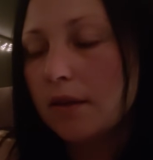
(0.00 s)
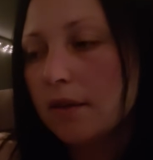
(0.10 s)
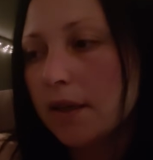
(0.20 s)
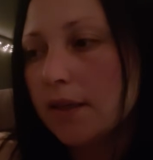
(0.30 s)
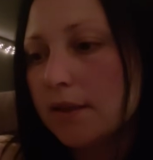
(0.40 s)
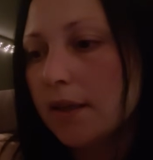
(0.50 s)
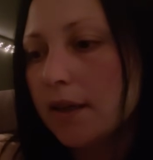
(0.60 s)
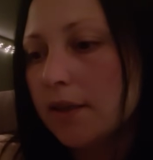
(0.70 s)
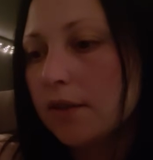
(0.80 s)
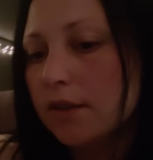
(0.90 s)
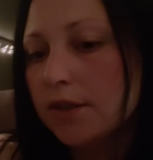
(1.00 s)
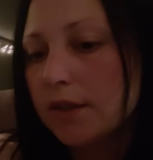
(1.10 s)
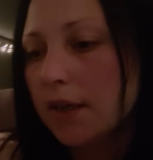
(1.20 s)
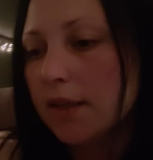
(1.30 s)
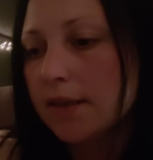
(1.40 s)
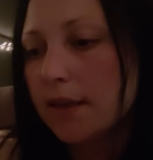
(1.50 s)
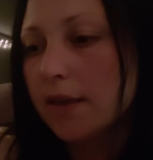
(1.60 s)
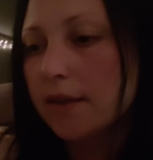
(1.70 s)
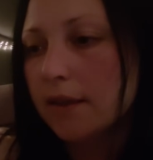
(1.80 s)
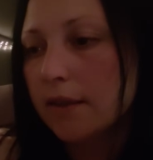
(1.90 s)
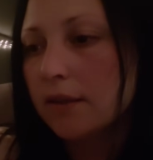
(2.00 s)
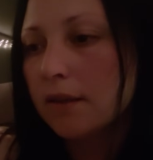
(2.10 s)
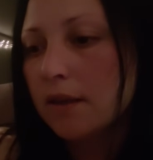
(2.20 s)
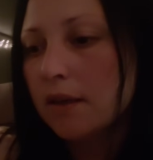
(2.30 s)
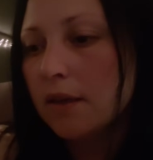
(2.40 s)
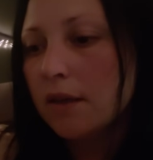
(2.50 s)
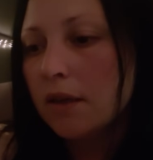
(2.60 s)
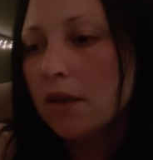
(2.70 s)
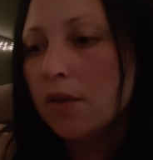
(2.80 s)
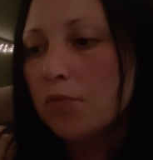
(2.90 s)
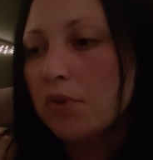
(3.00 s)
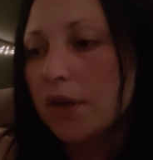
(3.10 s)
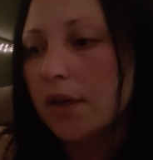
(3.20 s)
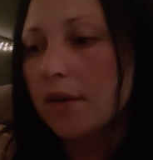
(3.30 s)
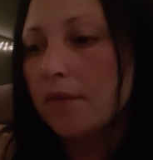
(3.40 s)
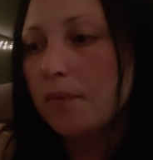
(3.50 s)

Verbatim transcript: like I said, I could have just not said anything, but